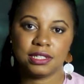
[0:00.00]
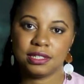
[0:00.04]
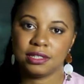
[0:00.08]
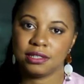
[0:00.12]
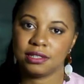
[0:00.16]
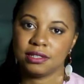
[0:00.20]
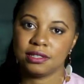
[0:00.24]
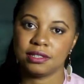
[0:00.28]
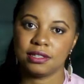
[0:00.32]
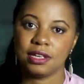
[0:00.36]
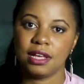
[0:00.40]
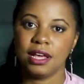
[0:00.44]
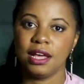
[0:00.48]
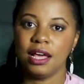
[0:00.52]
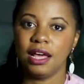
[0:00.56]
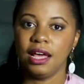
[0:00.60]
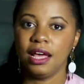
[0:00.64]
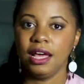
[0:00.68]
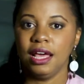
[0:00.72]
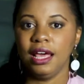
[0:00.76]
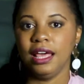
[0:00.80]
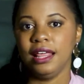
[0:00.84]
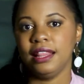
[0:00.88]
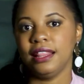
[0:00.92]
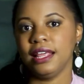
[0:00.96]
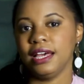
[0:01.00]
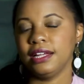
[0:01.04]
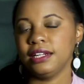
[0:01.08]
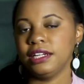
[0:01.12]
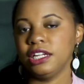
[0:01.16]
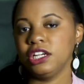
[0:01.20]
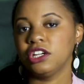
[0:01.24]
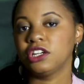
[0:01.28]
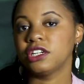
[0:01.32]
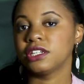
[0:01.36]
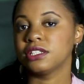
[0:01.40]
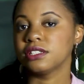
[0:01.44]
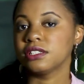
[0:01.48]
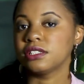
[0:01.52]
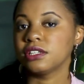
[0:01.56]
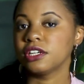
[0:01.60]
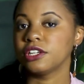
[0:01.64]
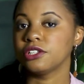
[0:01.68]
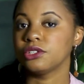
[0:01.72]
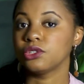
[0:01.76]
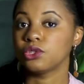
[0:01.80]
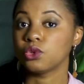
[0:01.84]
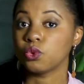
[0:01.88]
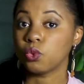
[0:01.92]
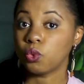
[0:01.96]
is that it
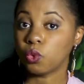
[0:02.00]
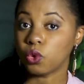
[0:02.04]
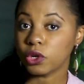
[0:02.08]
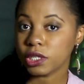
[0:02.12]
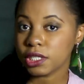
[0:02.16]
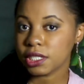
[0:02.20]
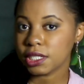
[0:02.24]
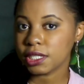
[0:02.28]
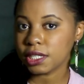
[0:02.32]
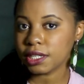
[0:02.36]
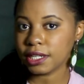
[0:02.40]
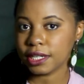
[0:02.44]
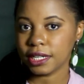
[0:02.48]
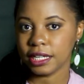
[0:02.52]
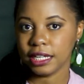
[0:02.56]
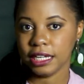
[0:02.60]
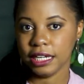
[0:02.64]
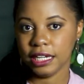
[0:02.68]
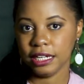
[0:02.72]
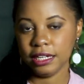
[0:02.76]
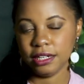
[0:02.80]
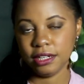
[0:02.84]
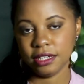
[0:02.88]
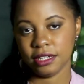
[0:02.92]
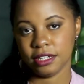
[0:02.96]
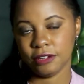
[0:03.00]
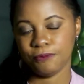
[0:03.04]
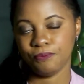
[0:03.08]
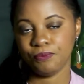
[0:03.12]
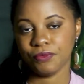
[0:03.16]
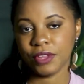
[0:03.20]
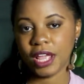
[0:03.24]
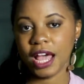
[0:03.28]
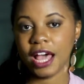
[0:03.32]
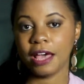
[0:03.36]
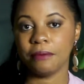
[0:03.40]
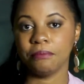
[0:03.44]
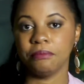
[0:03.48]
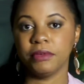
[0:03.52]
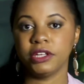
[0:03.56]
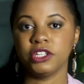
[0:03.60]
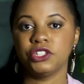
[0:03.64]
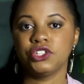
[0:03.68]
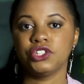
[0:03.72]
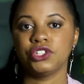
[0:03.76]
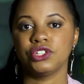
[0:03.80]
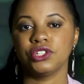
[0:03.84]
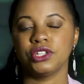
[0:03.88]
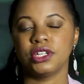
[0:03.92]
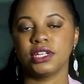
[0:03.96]
contains water in it. I made
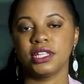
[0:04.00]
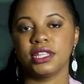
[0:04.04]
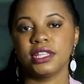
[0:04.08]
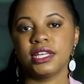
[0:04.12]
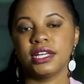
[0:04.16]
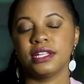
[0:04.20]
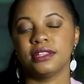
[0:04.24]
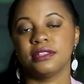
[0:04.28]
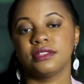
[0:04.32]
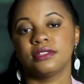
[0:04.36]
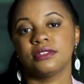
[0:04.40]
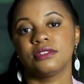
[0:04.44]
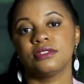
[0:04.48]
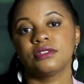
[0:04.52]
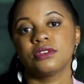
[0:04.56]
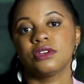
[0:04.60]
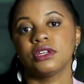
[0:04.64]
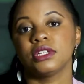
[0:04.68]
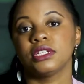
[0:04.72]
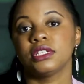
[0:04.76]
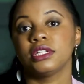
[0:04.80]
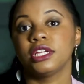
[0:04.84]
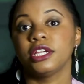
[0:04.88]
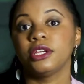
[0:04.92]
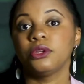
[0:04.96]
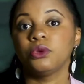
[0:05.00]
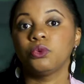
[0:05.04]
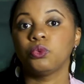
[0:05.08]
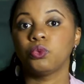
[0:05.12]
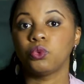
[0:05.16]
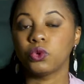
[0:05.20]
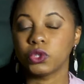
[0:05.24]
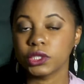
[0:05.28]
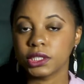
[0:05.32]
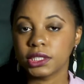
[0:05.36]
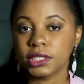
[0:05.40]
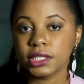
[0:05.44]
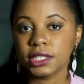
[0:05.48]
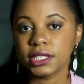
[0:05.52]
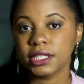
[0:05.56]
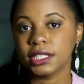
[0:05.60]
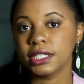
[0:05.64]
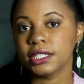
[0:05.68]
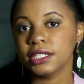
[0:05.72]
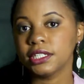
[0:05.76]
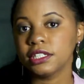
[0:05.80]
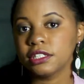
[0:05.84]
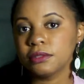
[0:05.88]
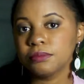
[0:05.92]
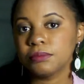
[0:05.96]
sure that this contained water
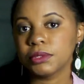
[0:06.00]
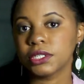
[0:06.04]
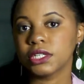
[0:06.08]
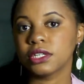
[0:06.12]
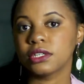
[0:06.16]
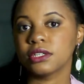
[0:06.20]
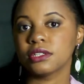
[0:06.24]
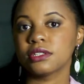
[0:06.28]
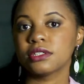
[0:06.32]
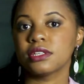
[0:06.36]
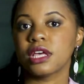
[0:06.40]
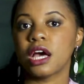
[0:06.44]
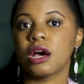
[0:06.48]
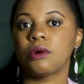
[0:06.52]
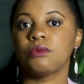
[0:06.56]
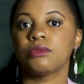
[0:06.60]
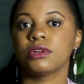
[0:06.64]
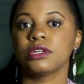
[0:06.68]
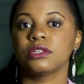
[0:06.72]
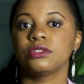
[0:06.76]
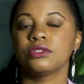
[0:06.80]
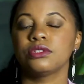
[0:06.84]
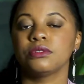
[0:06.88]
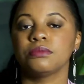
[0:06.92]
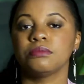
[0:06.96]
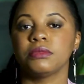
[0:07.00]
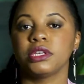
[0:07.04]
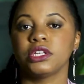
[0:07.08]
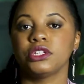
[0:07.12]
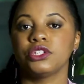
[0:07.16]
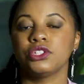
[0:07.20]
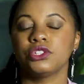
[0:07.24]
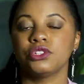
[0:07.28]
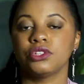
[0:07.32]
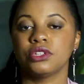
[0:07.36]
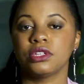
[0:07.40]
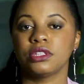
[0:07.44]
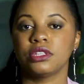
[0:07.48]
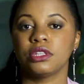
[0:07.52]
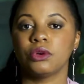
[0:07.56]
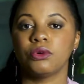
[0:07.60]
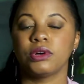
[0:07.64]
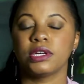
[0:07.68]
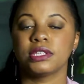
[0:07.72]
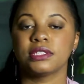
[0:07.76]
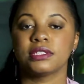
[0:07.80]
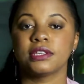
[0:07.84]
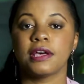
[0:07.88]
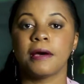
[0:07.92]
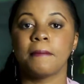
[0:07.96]
in it because I wanted to make sure there
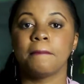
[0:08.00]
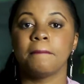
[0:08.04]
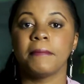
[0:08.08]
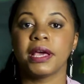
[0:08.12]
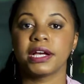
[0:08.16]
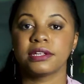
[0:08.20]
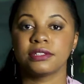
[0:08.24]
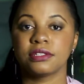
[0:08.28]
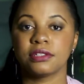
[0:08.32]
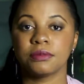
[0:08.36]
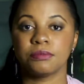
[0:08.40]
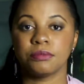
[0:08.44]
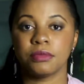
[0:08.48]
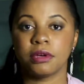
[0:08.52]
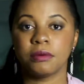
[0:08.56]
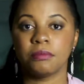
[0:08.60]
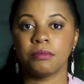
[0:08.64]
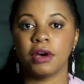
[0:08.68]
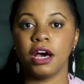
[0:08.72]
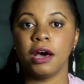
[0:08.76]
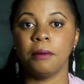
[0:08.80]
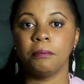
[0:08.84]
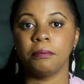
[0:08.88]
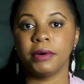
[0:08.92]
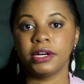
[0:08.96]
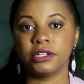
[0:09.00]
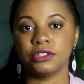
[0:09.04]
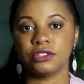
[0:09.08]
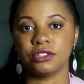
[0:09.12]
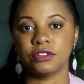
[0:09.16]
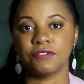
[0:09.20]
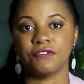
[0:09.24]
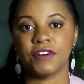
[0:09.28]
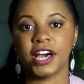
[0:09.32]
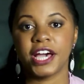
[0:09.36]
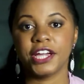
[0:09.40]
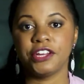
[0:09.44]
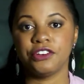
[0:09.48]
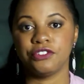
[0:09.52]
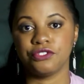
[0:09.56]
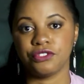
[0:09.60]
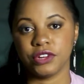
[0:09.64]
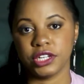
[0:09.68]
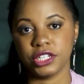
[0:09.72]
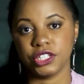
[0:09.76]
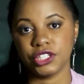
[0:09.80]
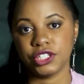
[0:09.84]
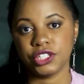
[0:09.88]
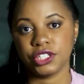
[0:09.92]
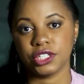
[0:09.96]
was a maximum amount of
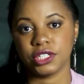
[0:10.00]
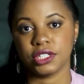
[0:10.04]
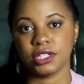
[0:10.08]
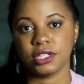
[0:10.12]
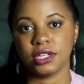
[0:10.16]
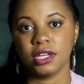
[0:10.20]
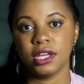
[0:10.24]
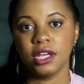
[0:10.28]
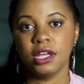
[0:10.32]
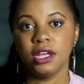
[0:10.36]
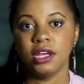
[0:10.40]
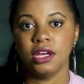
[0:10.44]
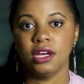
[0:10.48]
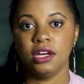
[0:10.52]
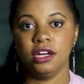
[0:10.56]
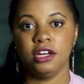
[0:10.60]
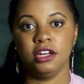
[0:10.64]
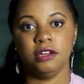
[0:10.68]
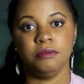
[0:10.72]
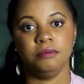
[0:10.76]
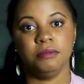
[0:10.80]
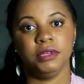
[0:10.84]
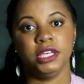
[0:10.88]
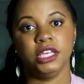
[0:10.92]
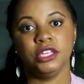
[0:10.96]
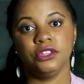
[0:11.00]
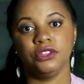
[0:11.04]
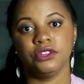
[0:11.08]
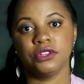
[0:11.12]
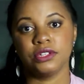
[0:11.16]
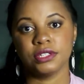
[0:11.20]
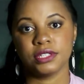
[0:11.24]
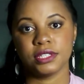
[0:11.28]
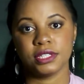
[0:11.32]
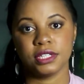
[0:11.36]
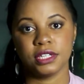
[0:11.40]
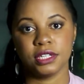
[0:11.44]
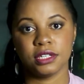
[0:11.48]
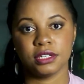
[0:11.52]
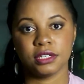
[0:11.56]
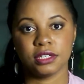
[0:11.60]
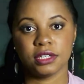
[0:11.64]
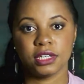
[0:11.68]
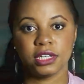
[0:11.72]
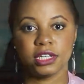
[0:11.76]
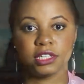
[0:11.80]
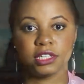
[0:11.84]
hydration in your skin,